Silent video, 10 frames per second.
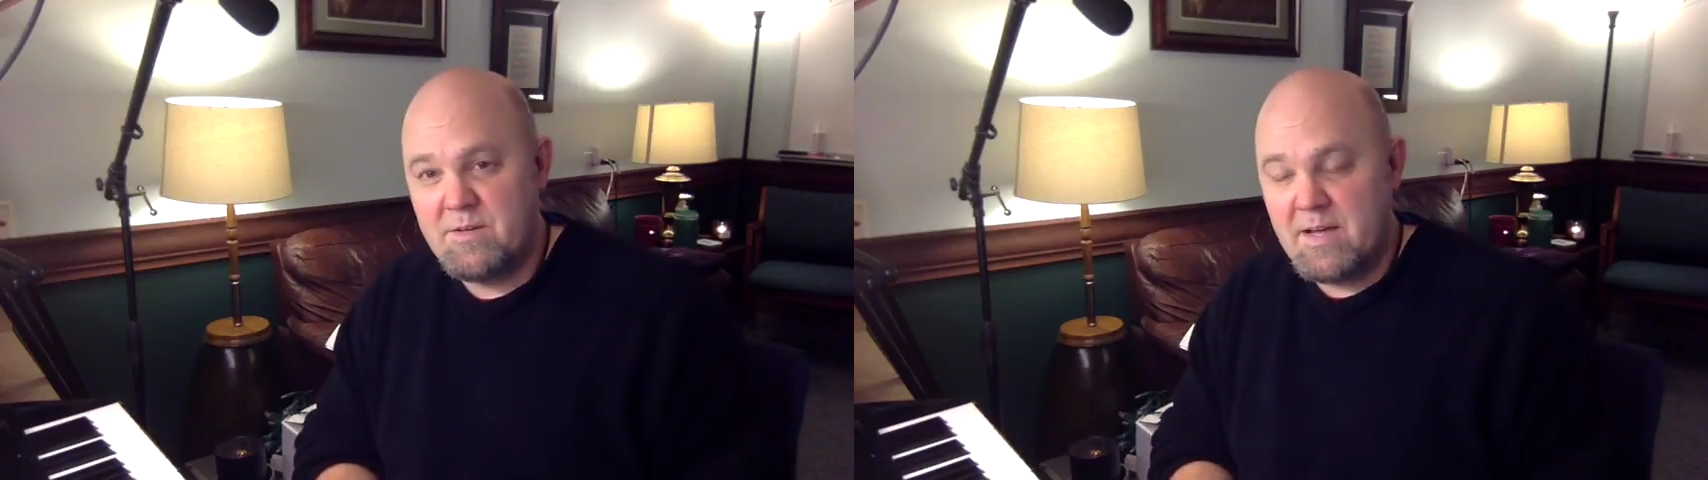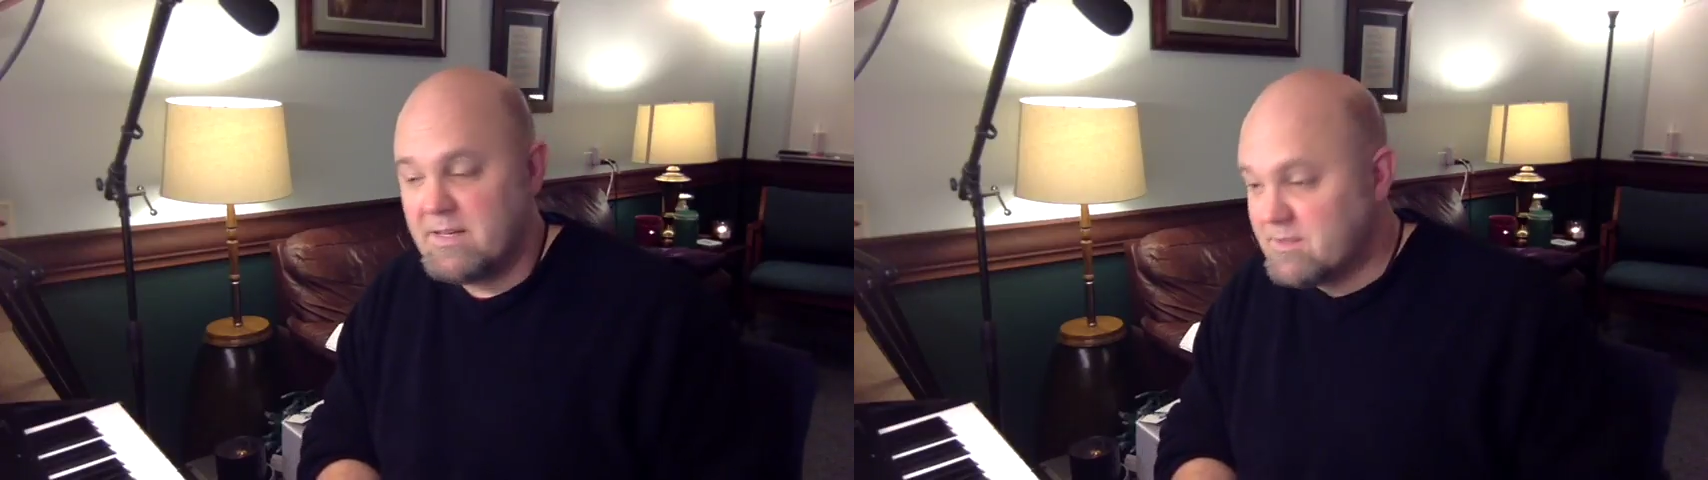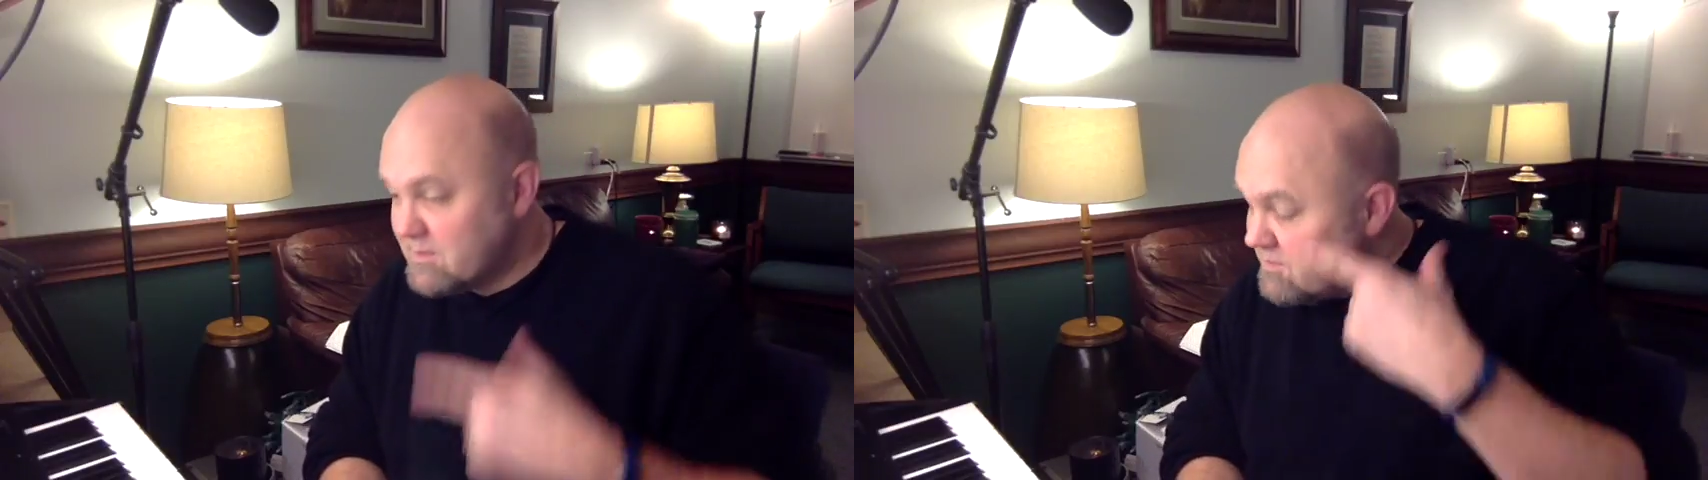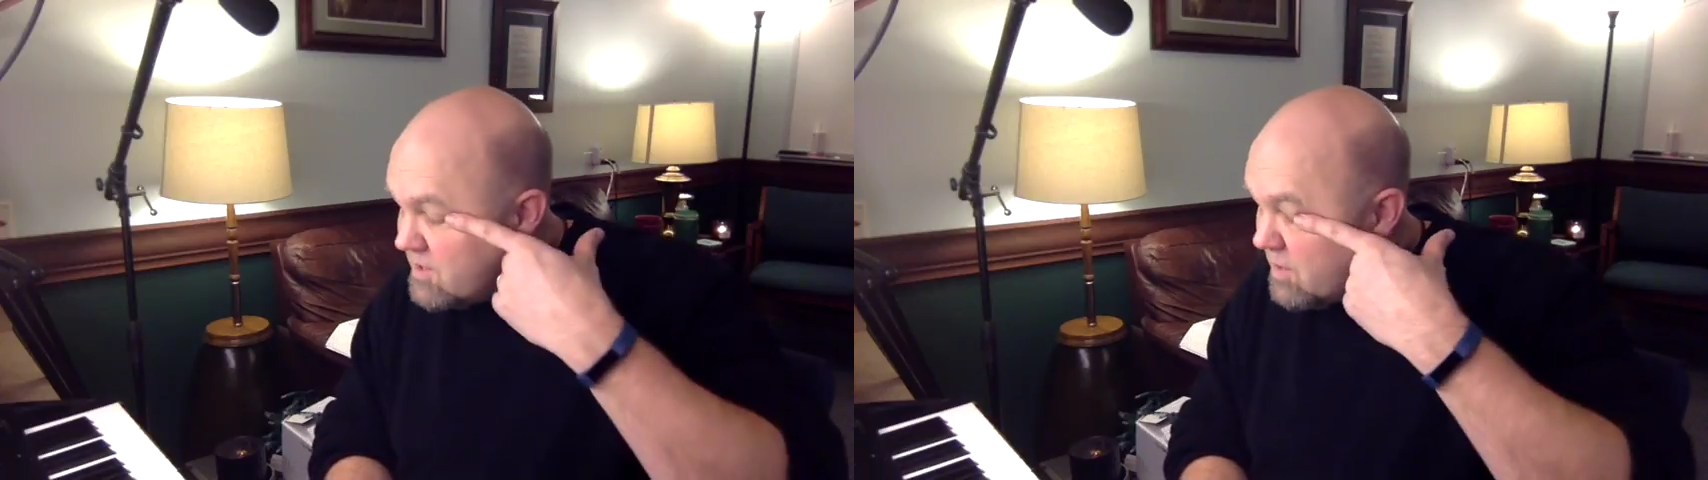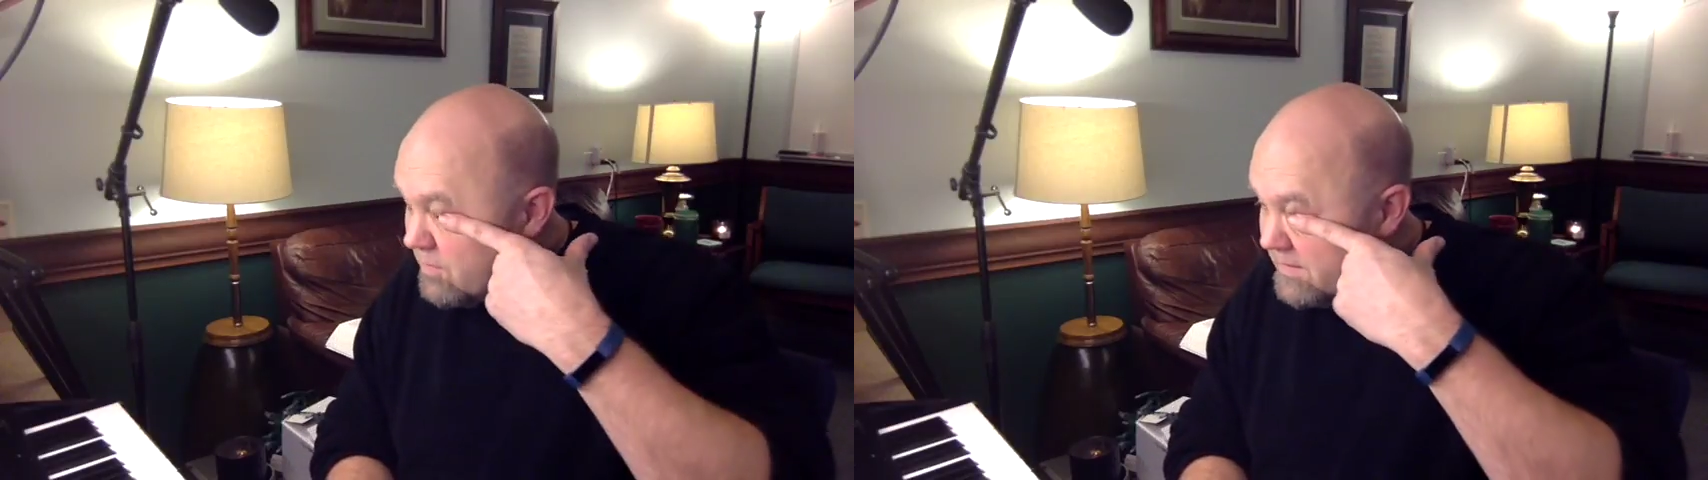You guys
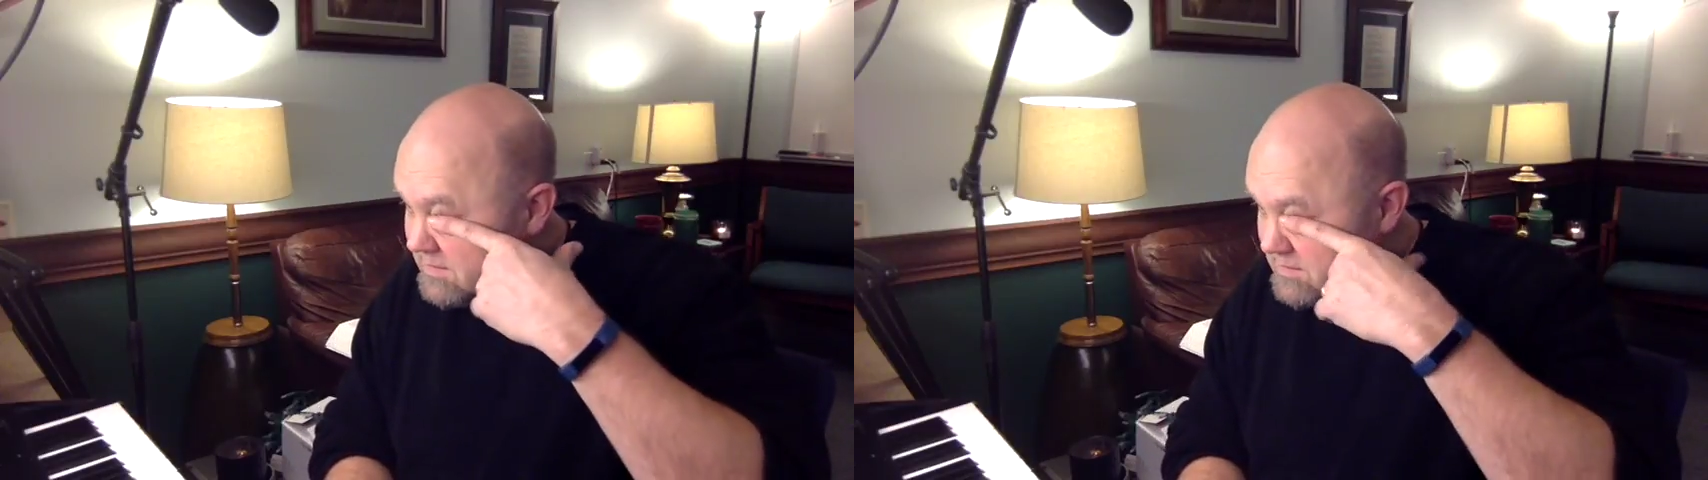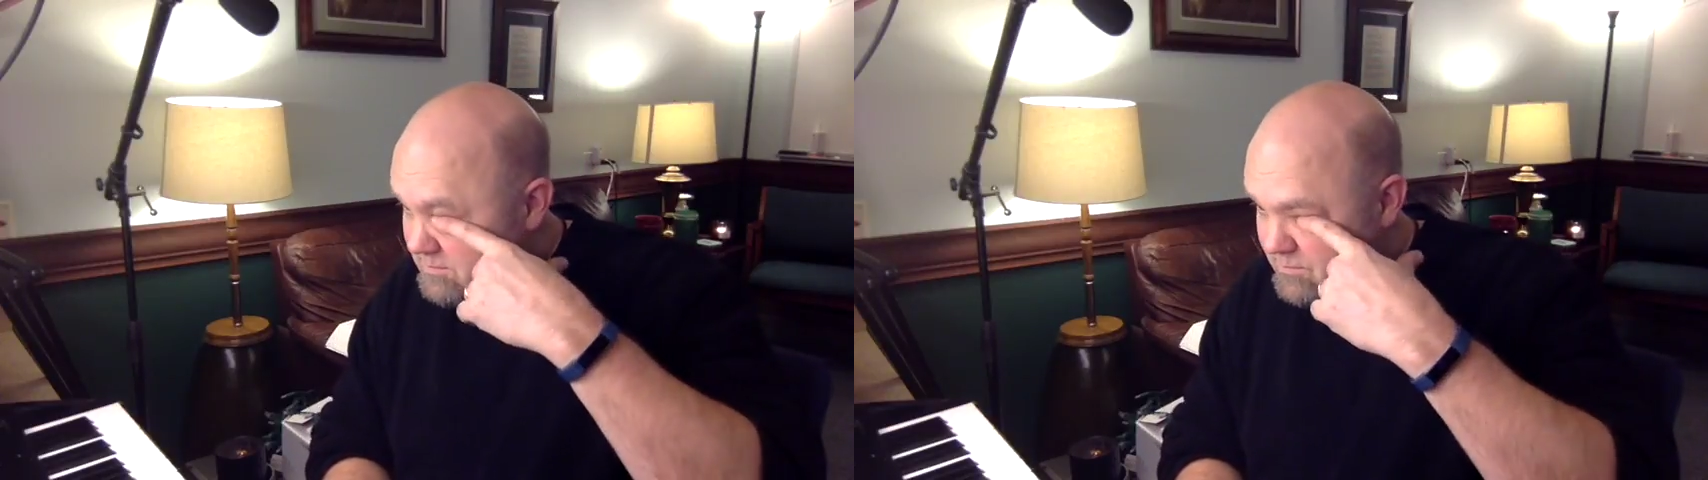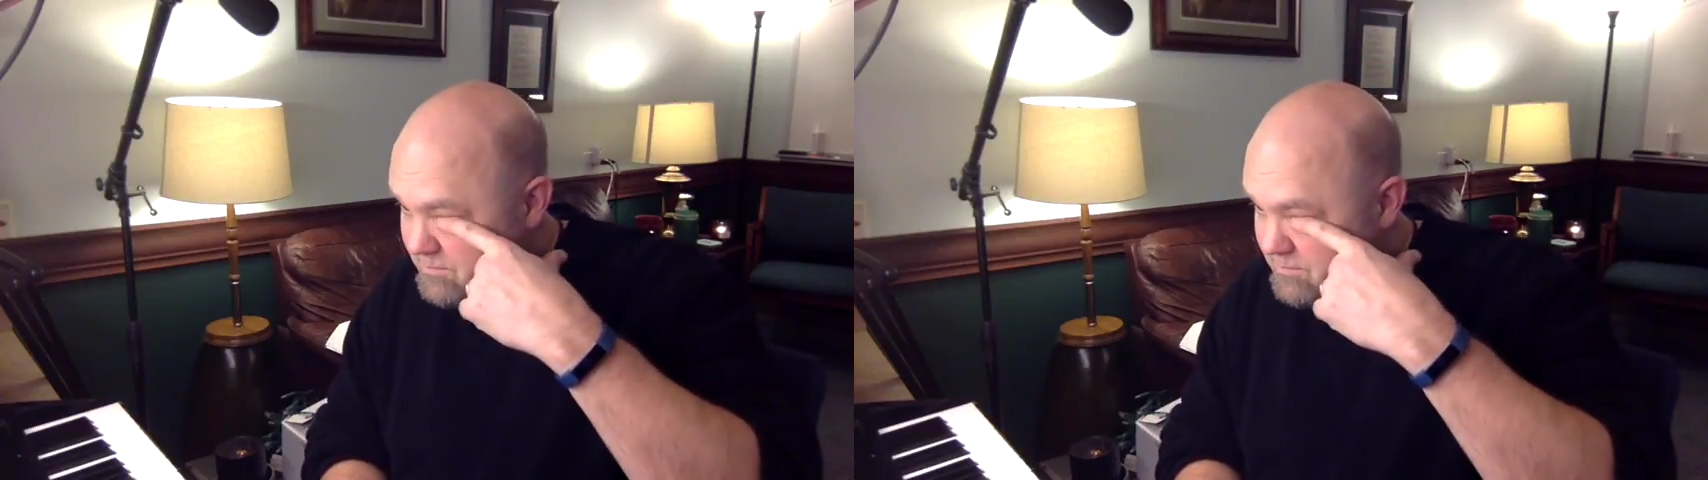know this